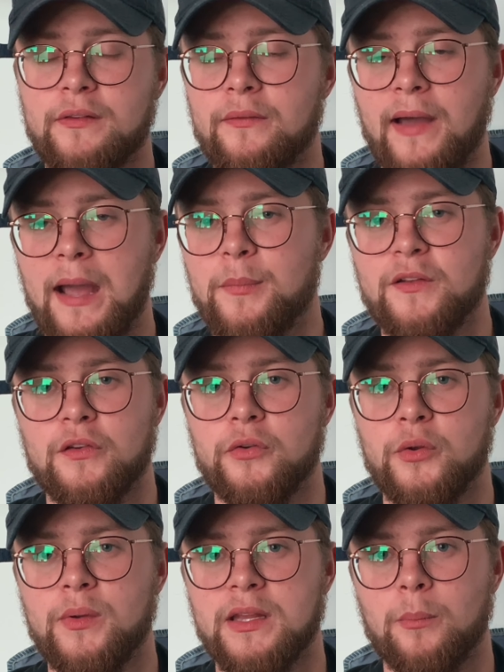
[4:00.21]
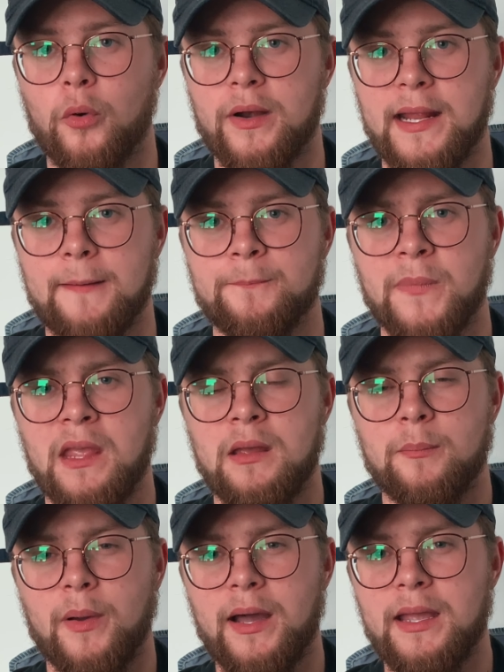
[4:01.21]
of habits you do in the morning,
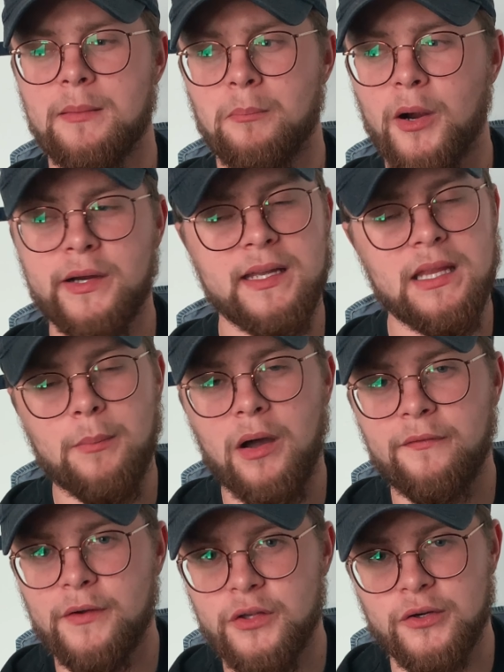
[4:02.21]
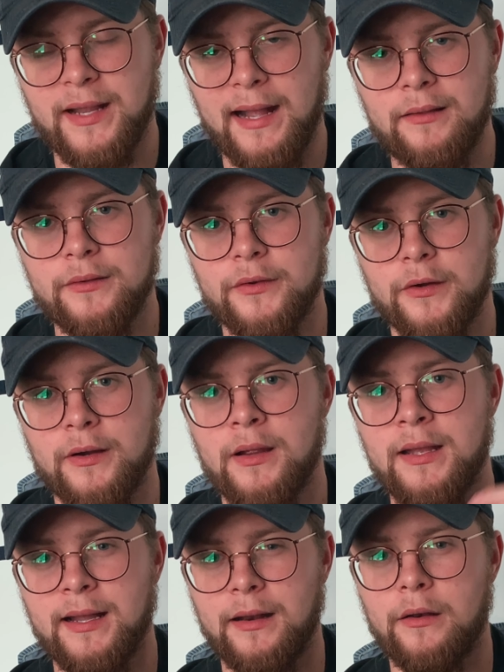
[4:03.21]
by marking them off on your calendar,
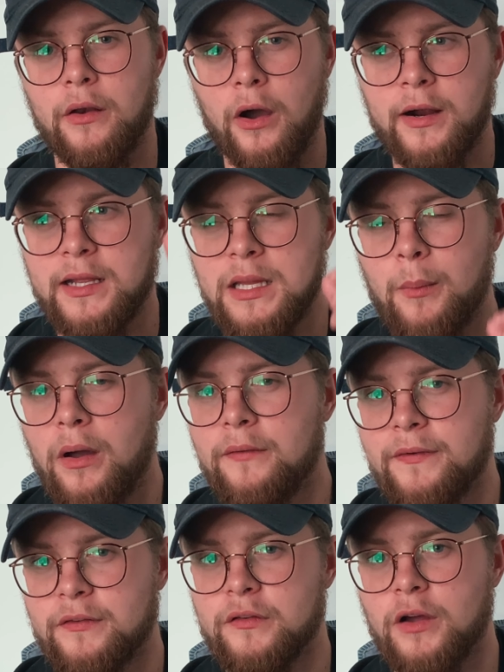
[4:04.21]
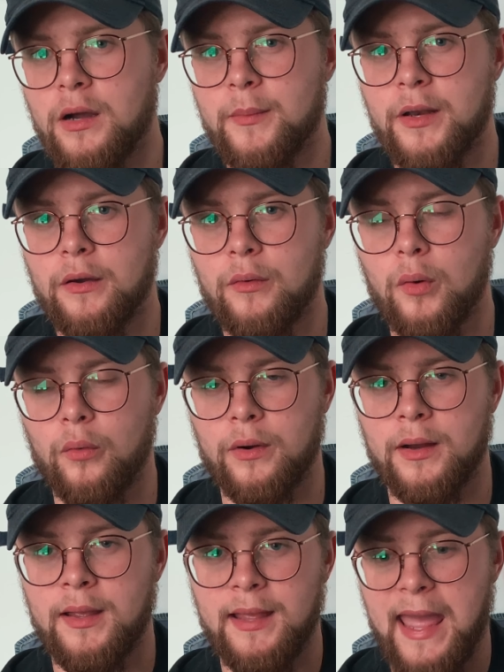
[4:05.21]
kind of knocking them off as a domino
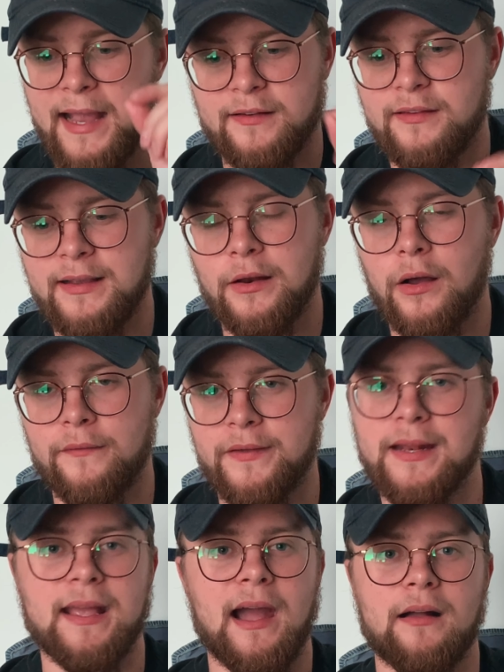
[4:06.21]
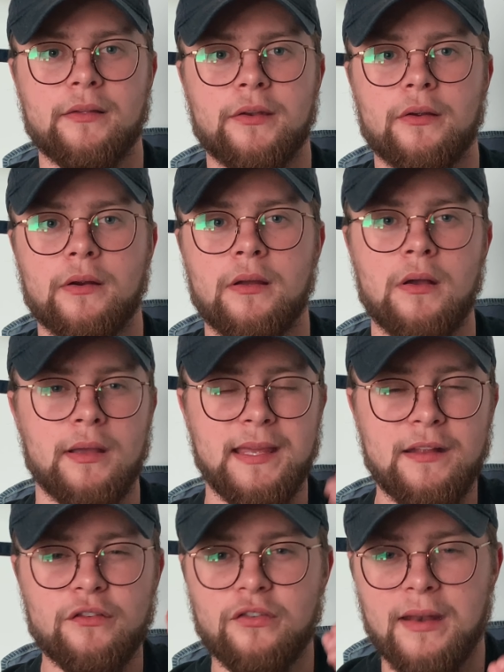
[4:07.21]
or Xing it off in a calendar,
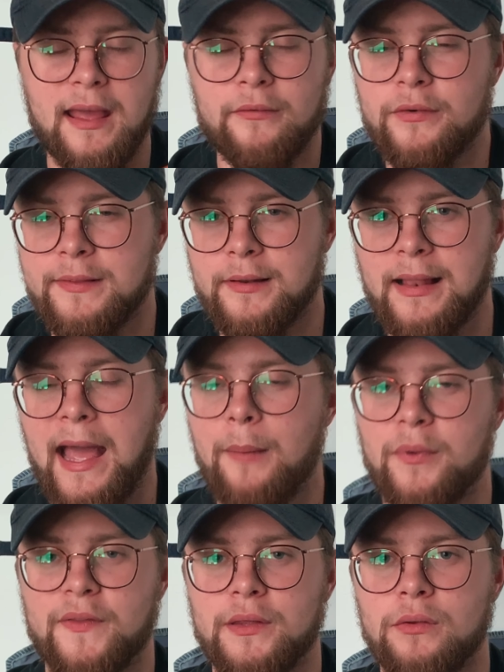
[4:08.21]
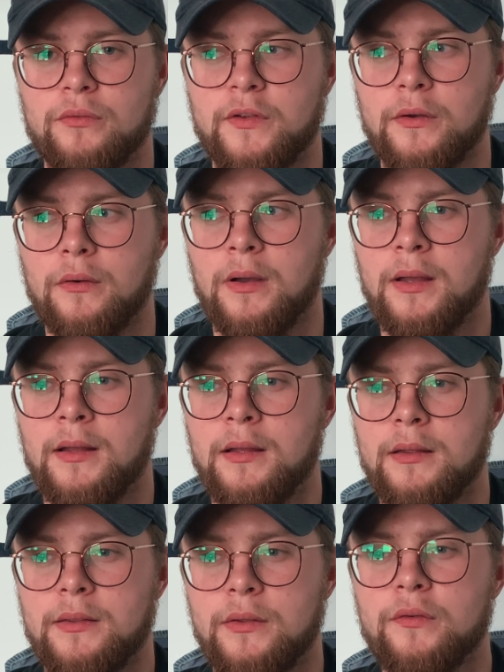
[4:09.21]
each and every little habit that you do,
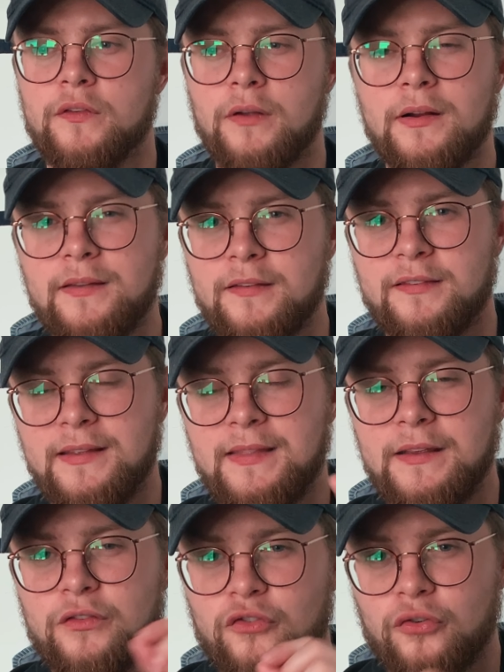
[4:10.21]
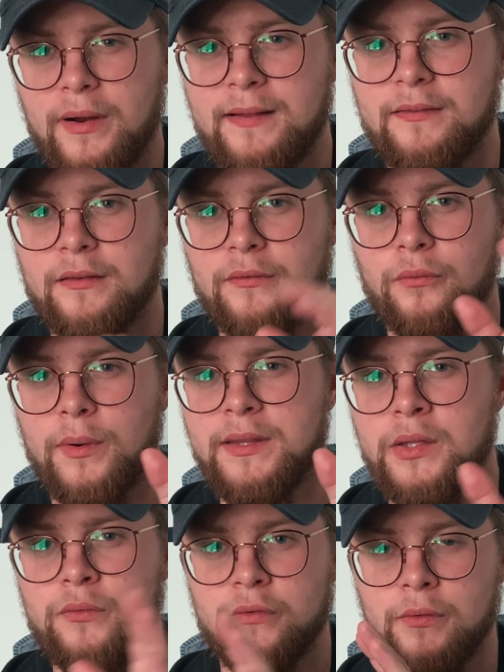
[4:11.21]
you start to see these trends of when
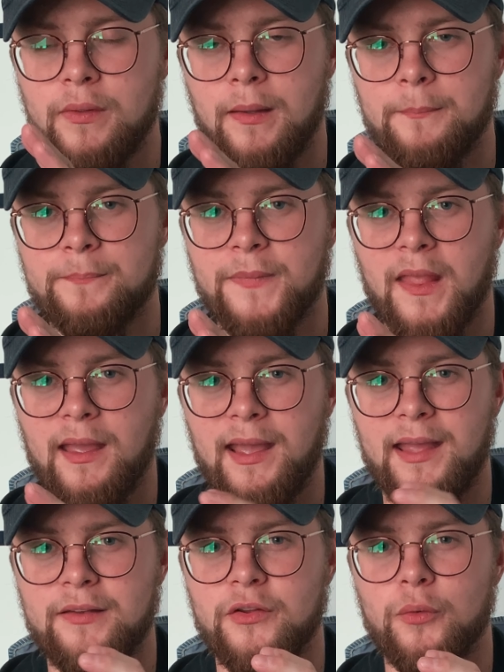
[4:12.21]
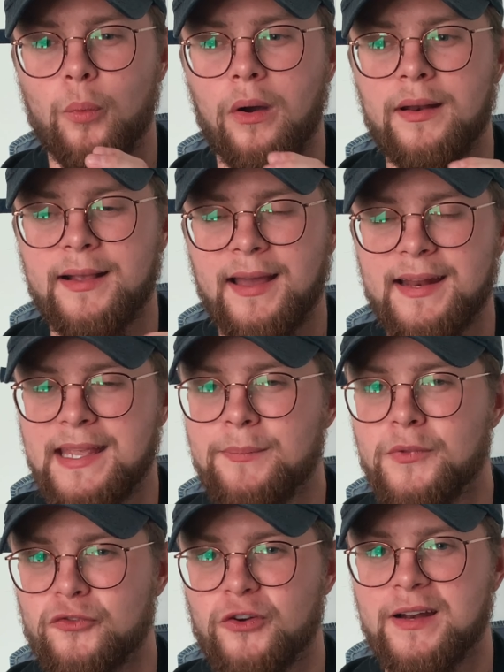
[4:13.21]
you do them, and you want to kind of keep
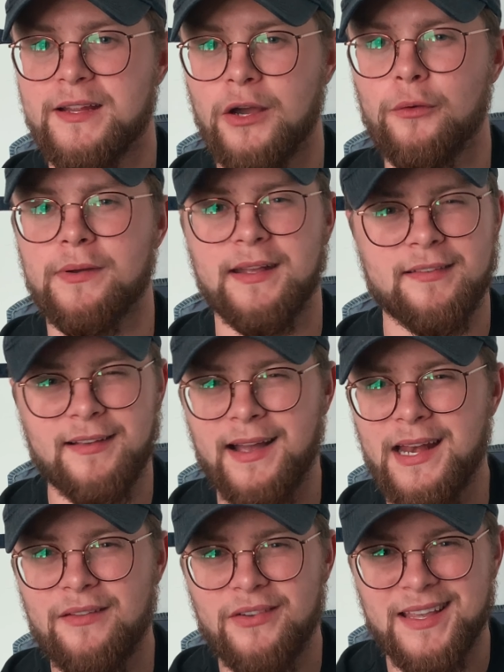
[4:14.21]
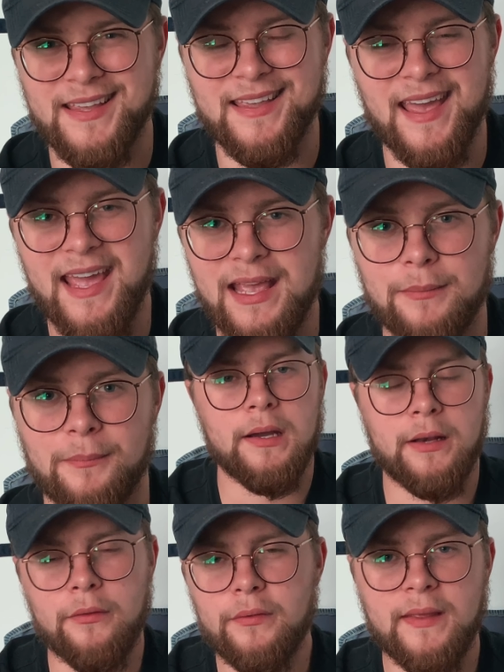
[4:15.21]
the trend going. It's kind of a game.
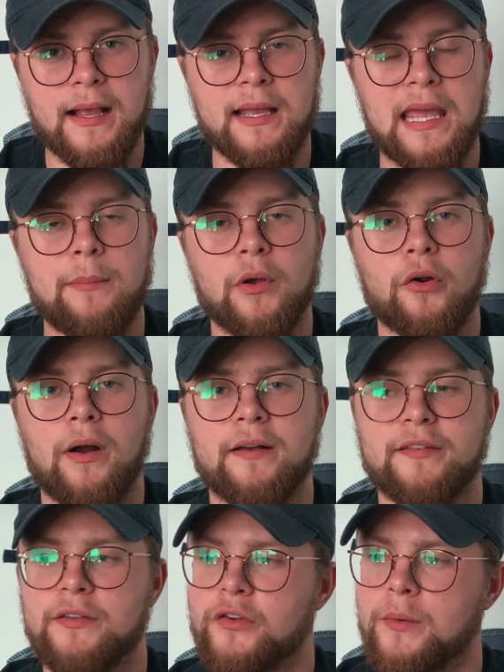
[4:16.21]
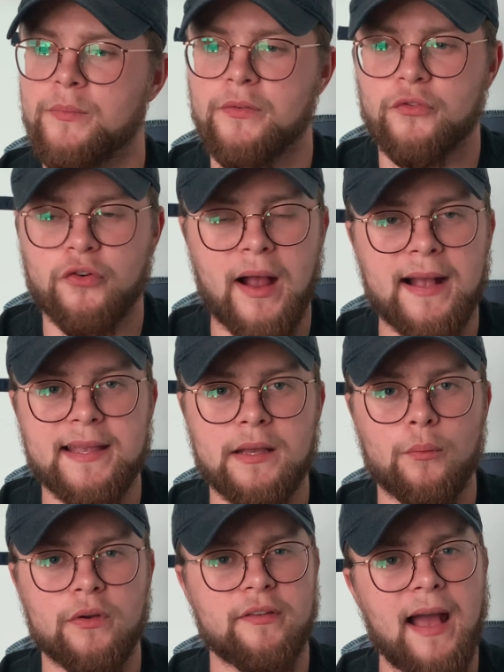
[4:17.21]
Another thing I came across in terms of
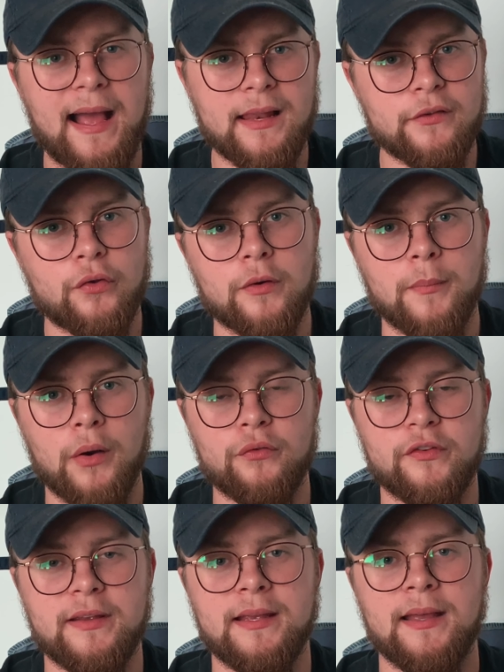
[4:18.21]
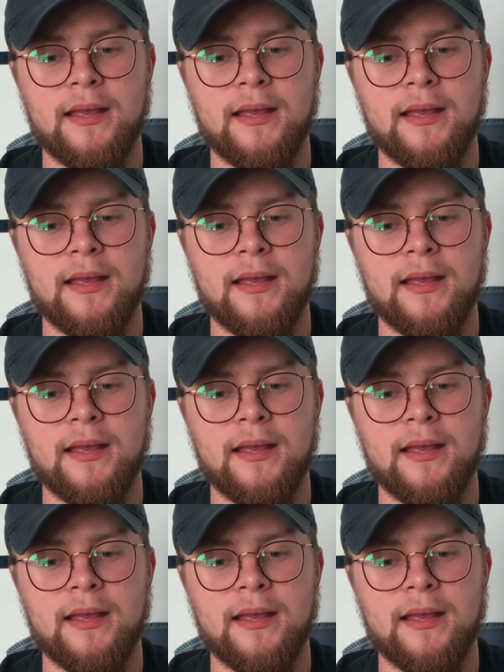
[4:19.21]
tracking was Alex Hormozi,